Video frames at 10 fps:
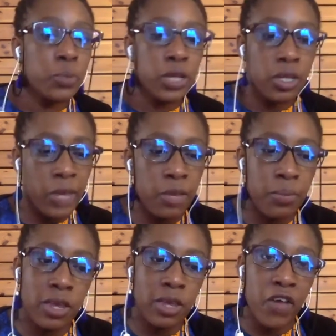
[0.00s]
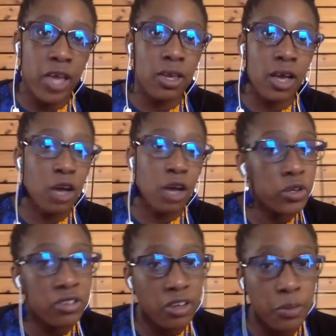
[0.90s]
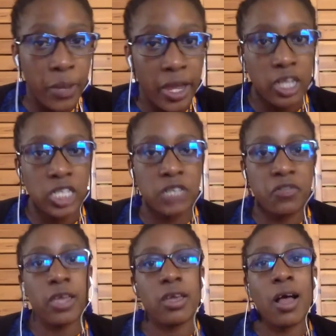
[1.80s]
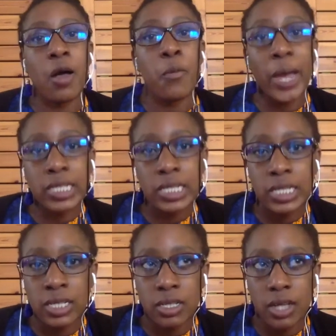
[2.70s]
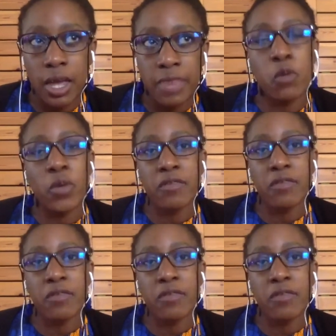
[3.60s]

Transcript: This could be maybe via our Twitter page, via our ambassadors.